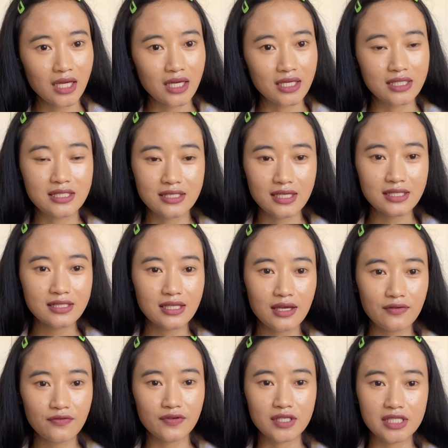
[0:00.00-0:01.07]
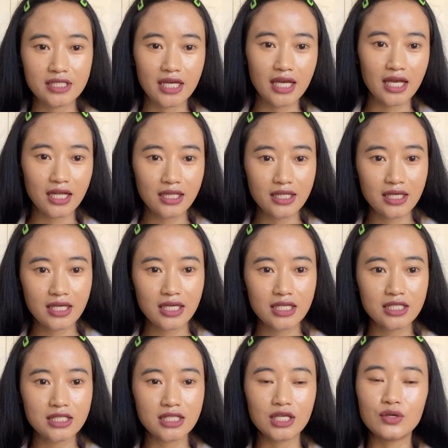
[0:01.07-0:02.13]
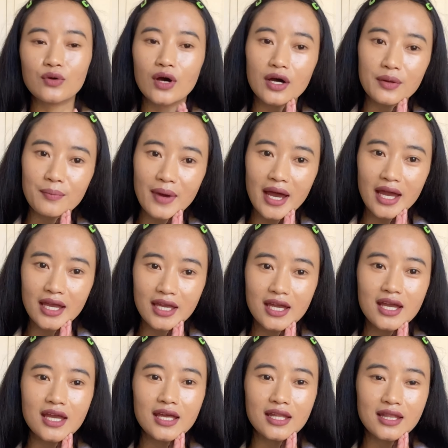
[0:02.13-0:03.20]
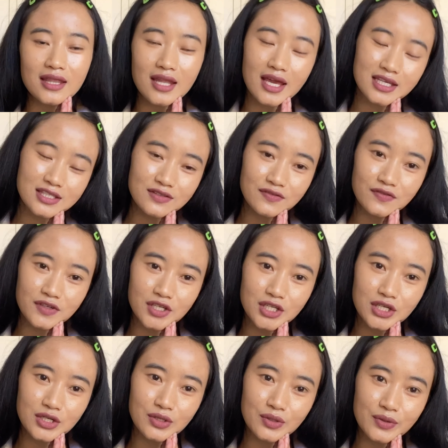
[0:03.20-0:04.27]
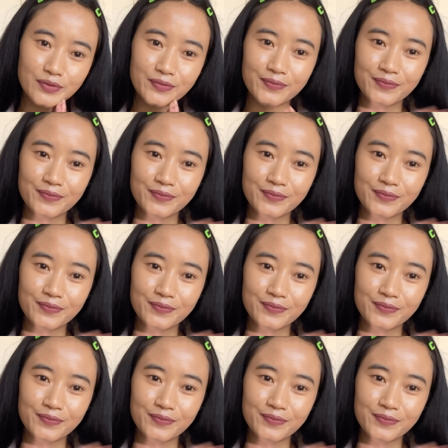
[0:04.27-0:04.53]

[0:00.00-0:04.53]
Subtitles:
stay safe, stay healthy. See you on my next video.